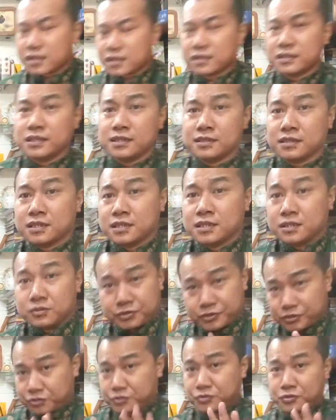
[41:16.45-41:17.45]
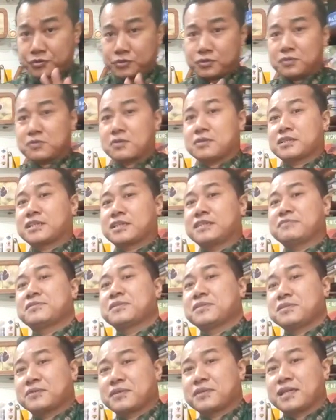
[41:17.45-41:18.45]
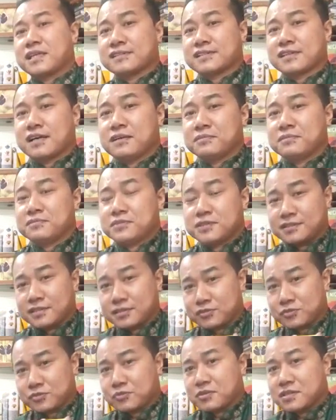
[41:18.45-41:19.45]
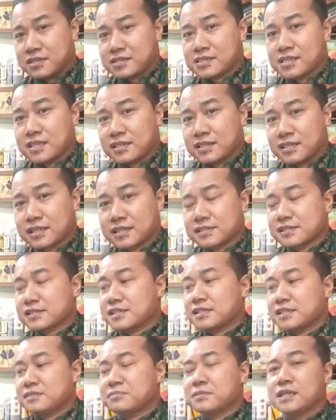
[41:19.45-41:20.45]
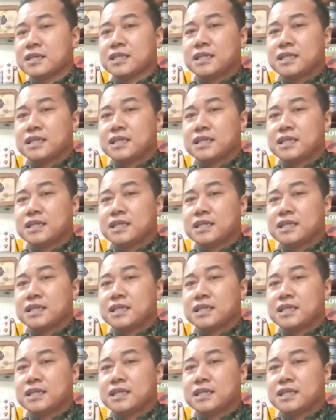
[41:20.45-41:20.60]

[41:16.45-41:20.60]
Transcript: here, which you should not give in your exam, just to understand the concept.